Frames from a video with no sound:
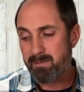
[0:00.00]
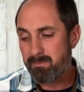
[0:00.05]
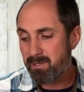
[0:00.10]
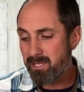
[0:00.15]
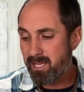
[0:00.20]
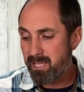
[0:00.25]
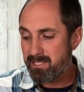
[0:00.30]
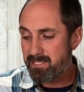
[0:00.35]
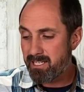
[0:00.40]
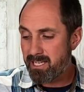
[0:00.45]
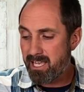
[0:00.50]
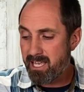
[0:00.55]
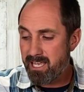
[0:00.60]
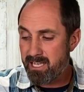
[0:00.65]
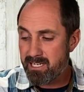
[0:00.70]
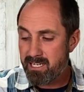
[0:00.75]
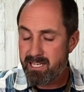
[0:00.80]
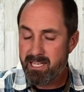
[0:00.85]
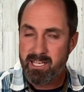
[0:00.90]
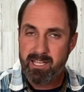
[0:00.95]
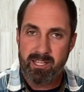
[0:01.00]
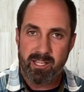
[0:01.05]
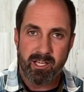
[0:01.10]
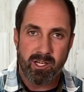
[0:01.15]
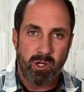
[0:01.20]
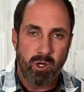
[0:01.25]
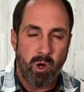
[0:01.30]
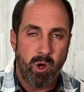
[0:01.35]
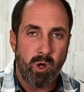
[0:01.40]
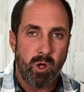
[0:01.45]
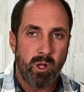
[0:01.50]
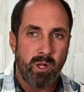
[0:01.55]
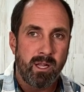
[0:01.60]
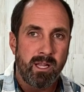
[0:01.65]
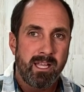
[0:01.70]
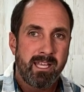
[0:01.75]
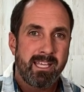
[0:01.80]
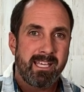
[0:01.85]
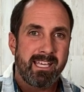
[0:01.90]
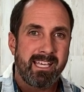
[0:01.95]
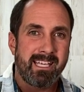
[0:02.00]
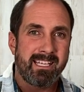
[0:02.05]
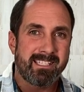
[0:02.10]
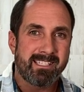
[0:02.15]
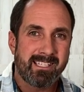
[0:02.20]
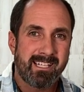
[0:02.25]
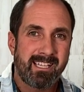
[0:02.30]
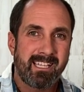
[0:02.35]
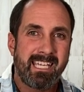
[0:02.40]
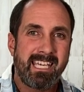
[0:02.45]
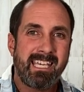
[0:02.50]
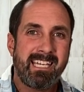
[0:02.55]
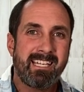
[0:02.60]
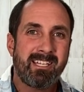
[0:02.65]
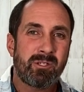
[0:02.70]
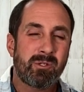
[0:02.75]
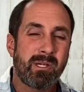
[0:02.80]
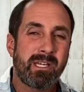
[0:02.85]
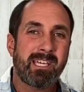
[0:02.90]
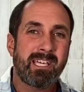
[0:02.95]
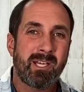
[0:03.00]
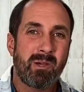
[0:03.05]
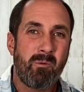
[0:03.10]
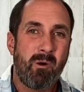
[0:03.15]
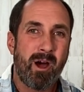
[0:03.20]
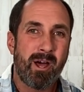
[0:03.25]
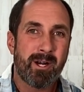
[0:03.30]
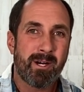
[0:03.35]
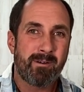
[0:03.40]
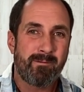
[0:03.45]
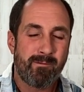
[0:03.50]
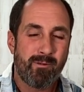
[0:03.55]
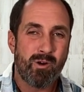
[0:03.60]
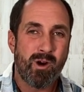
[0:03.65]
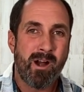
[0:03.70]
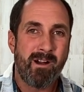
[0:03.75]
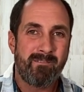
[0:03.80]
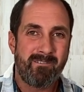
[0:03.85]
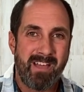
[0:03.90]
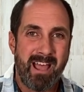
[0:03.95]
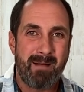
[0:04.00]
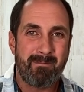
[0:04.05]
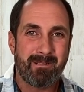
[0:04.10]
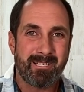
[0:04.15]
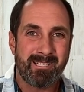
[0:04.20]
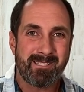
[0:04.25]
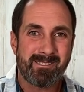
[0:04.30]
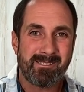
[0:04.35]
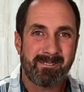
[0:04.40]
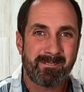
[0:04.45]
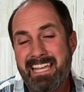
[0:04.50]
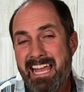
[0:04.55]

Because again, the goal is clean drinking water for our families.